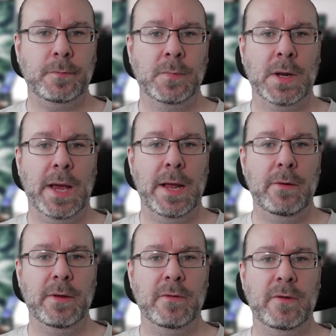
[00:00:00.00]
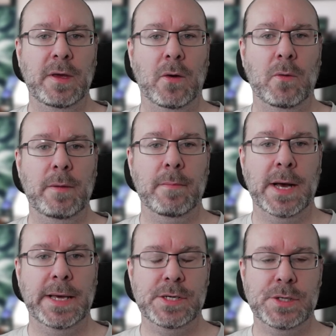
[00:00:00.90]
And you can see only my
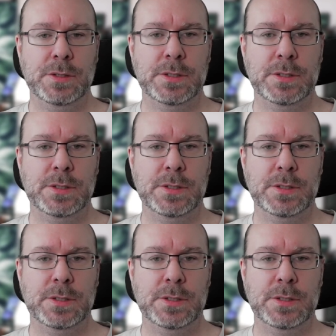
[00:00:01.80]
issues.